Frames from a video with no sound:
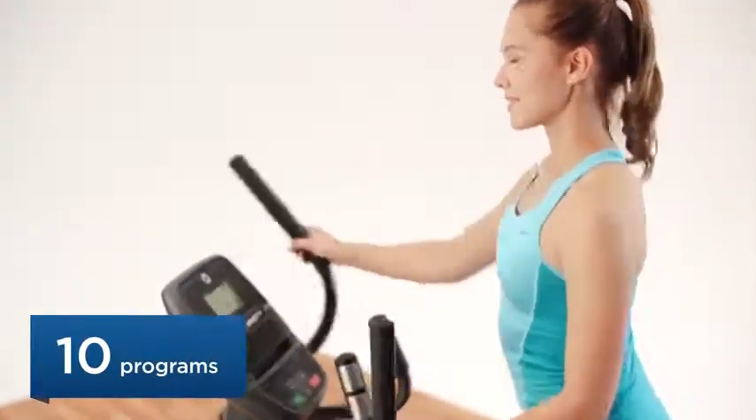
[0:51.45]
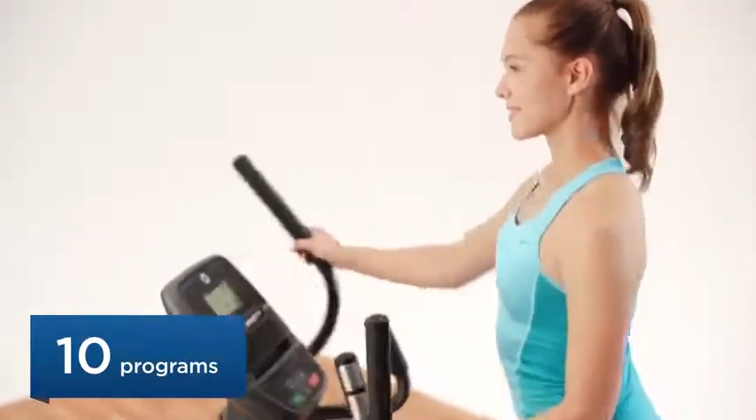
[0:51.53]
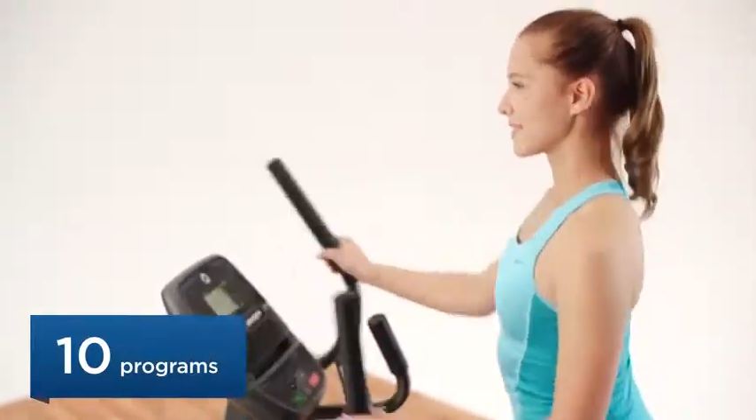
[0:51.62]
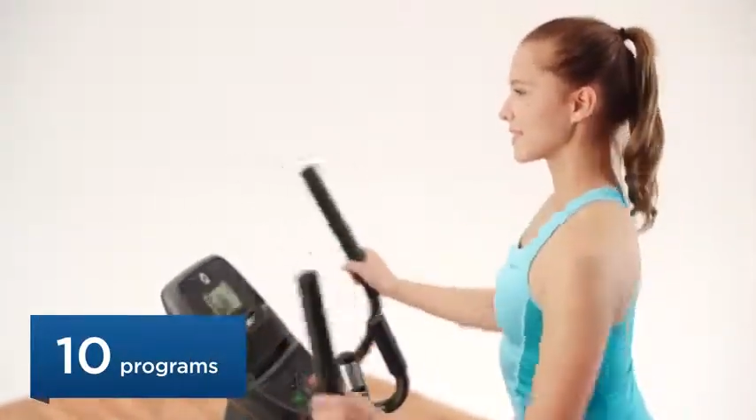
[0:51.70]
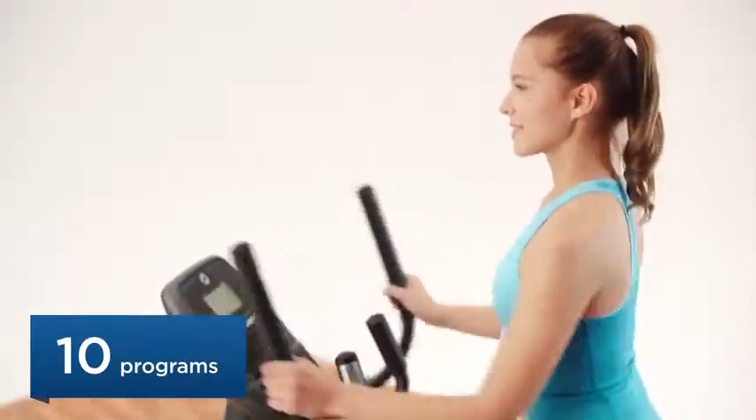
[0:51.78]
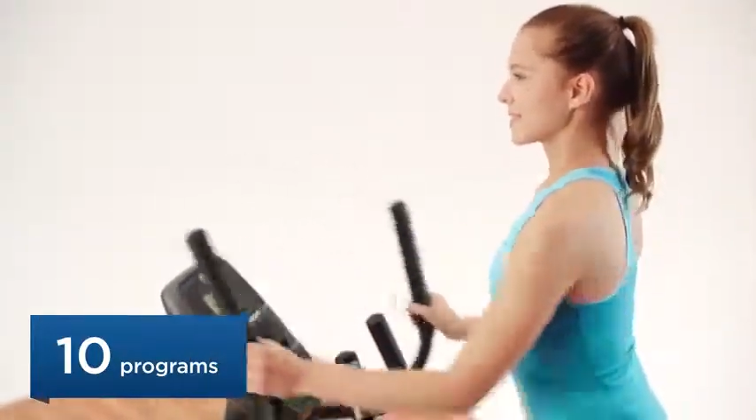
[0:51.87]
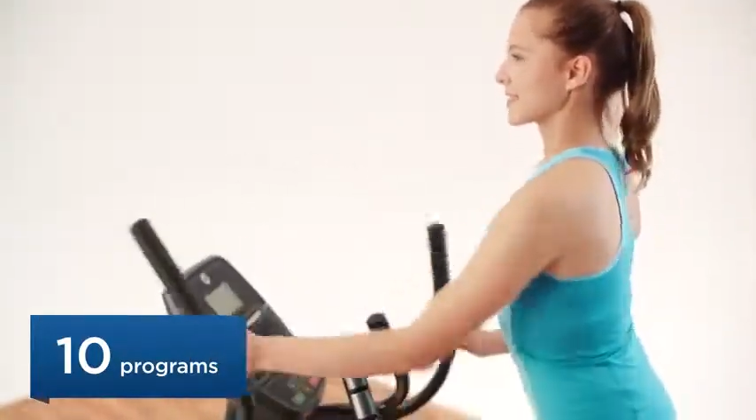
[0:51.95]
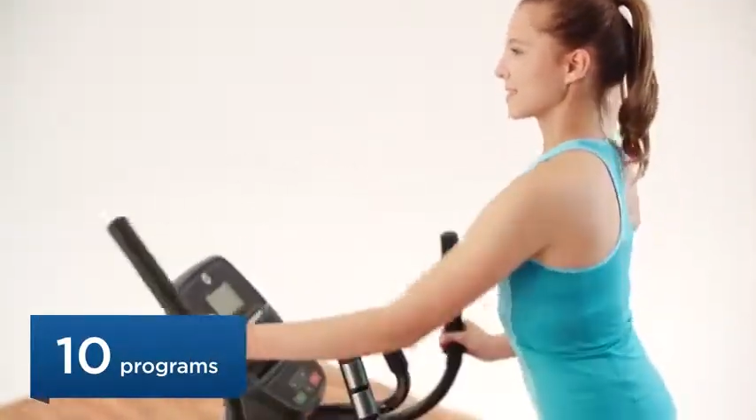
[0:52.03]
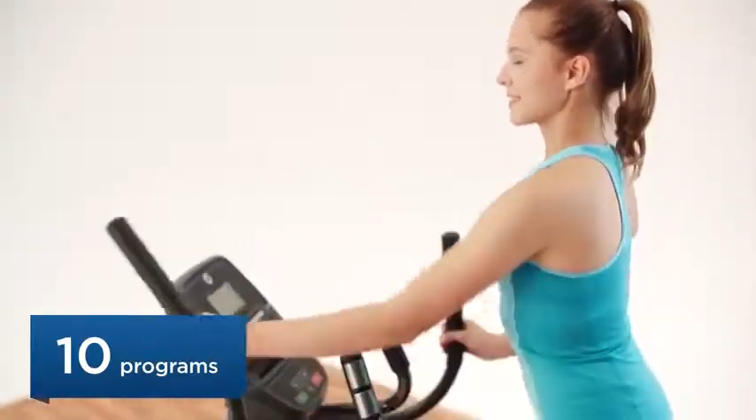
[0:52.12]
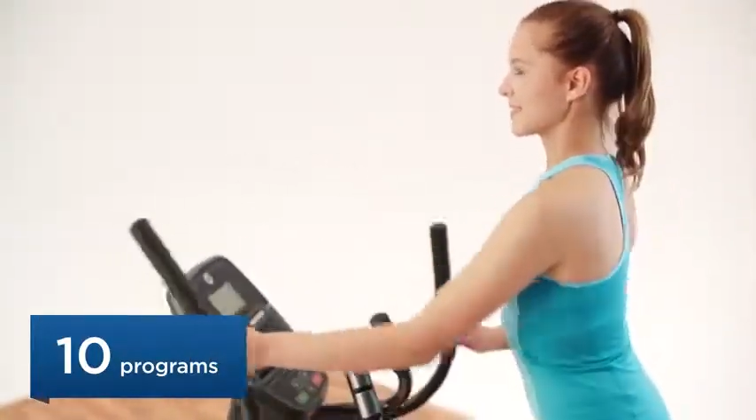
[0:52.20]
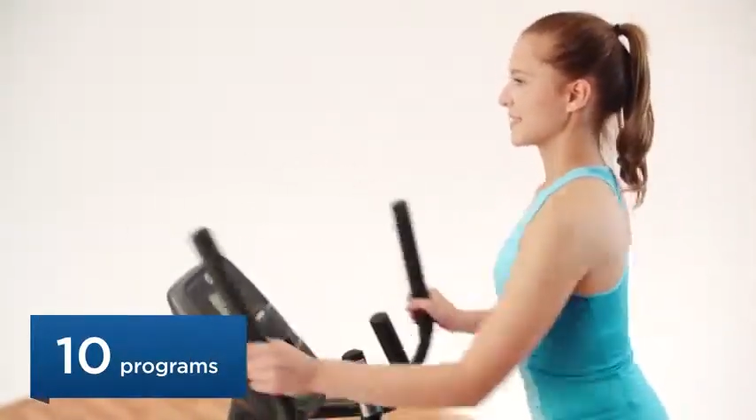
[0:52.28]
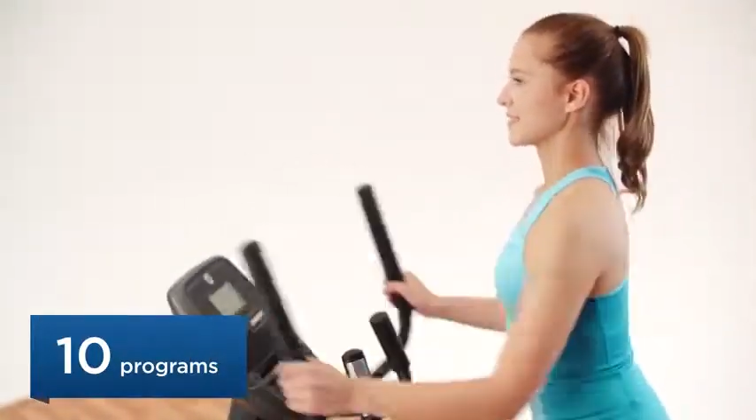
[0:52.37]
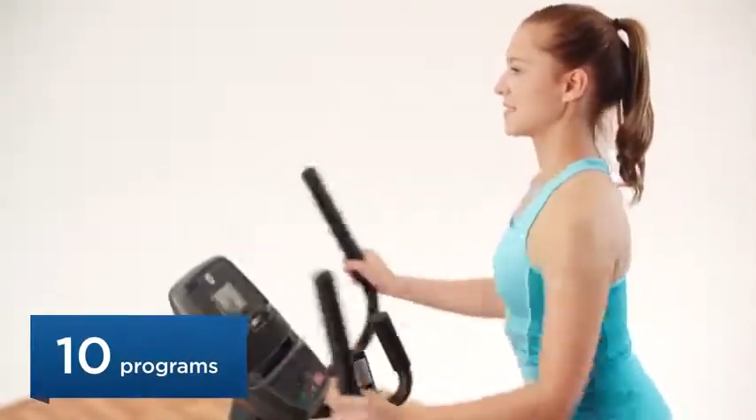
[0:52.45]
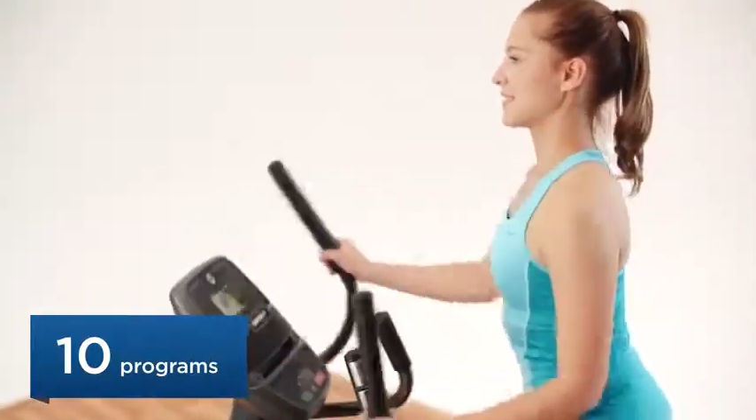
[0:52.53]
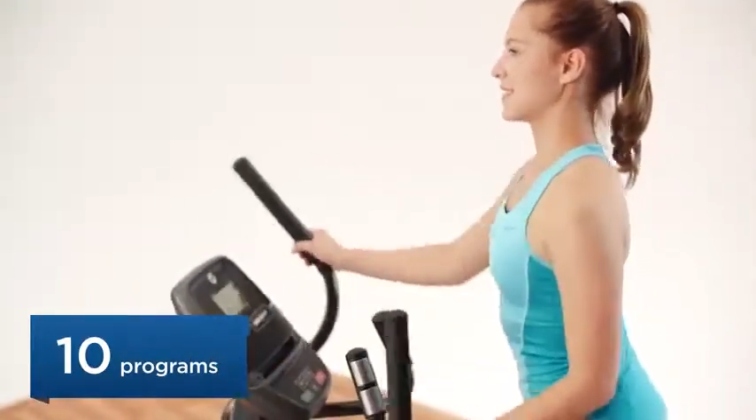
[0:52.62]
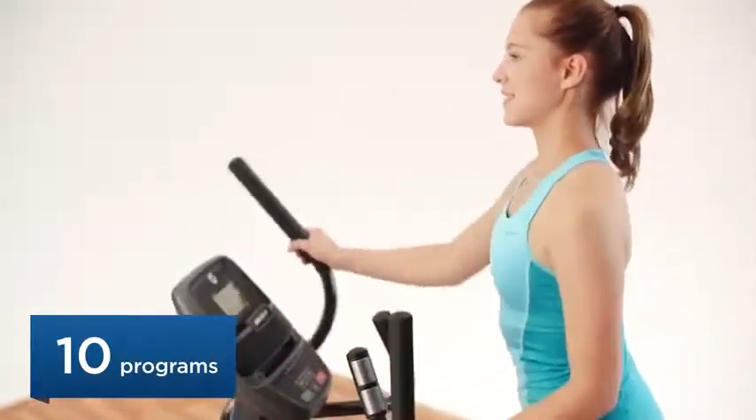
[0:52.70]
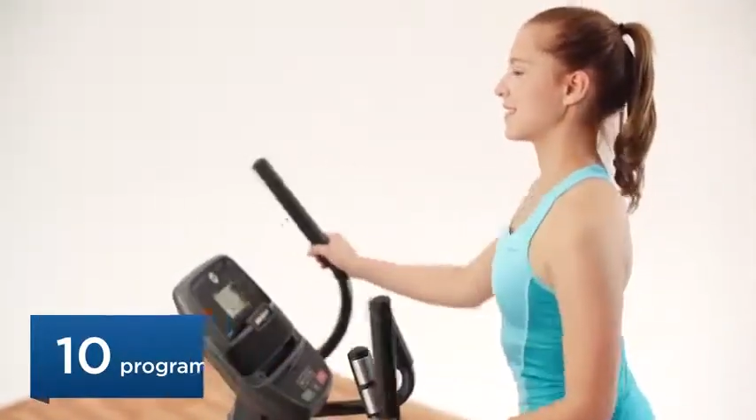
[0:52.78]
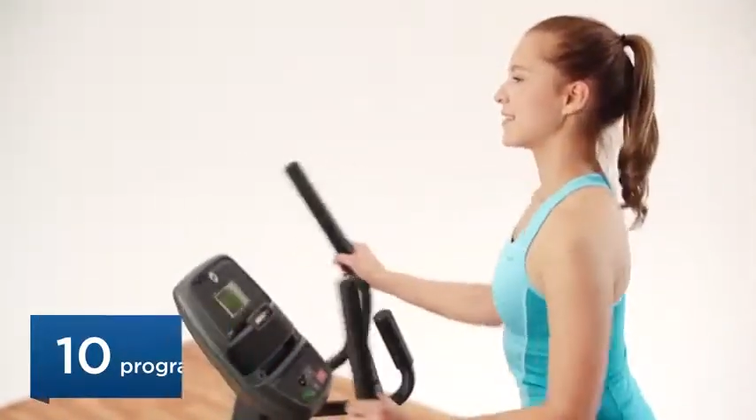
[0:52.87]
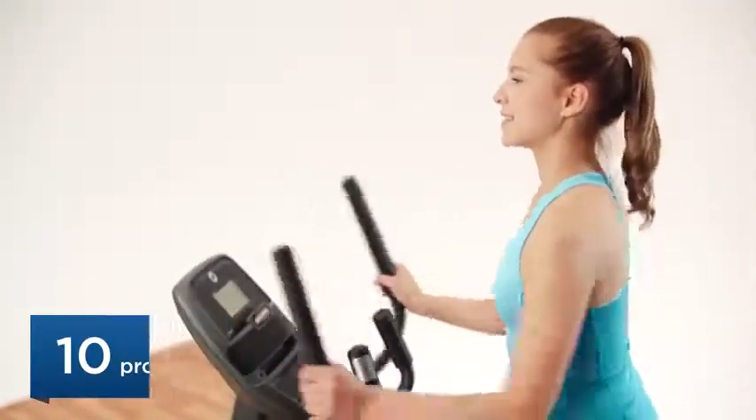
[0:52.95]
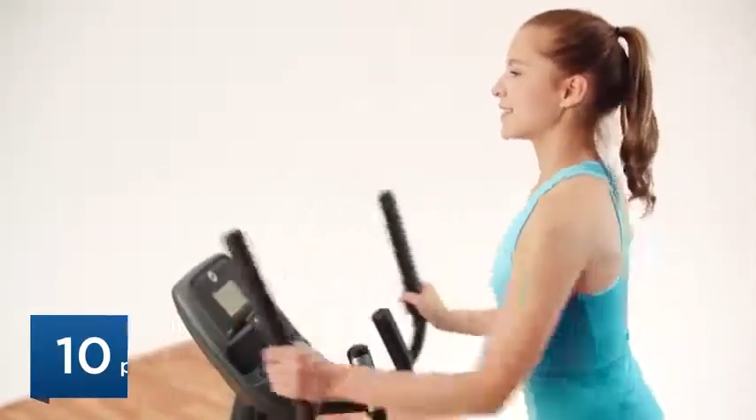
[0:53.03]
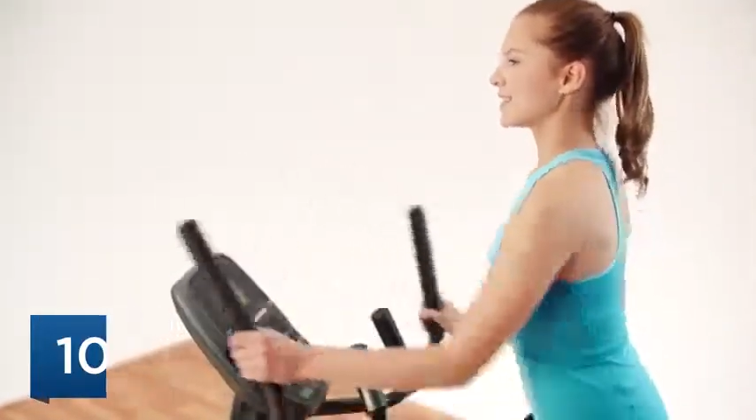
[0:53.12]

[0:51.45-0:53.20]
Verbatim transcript: and let the machine set your